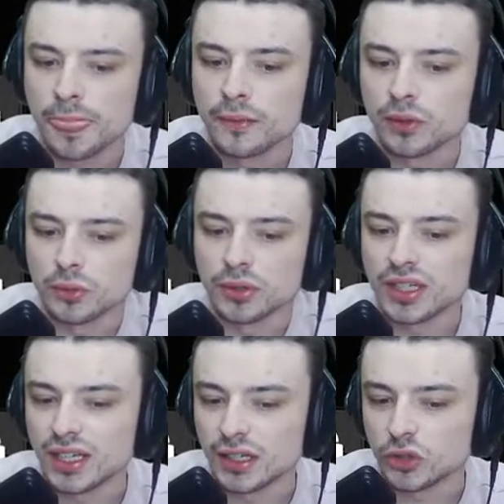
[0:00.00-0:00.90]
We want to
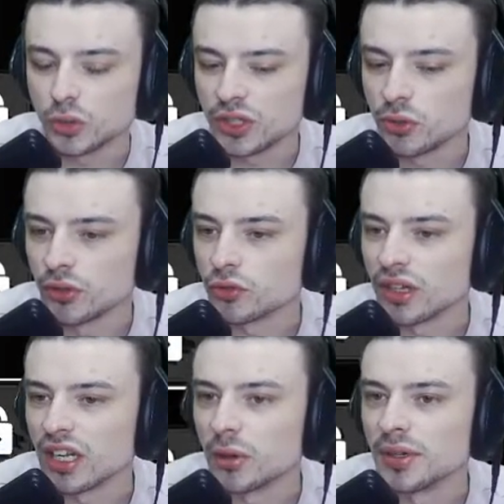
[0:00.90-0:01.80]
get a 2012 Dredd
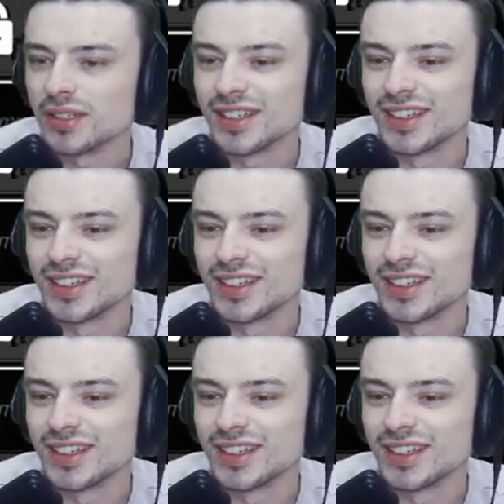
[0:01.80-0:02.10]
helmet.